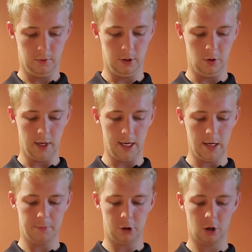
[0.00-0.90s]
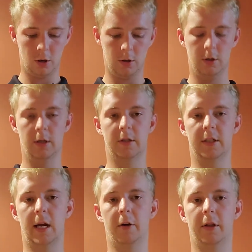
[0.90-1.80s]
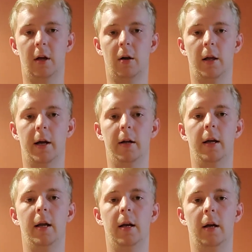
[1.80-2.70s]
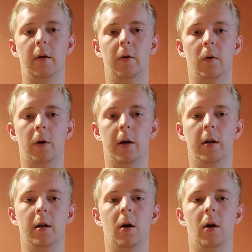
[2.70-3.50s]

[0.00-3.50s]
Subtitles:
New Hampshire, South Carolina, and Illinois